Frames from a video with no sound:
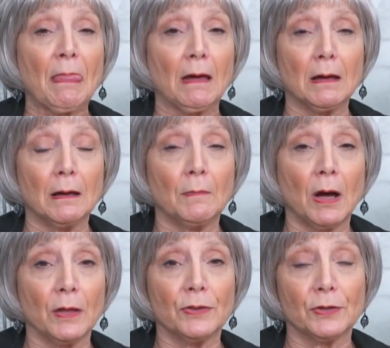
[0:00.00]
um,
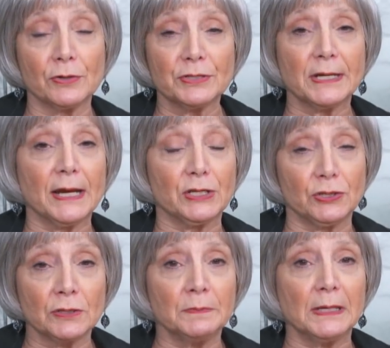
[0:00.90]
on Thursday, I
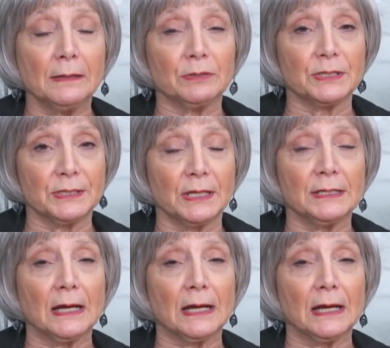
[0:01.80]
should be able to send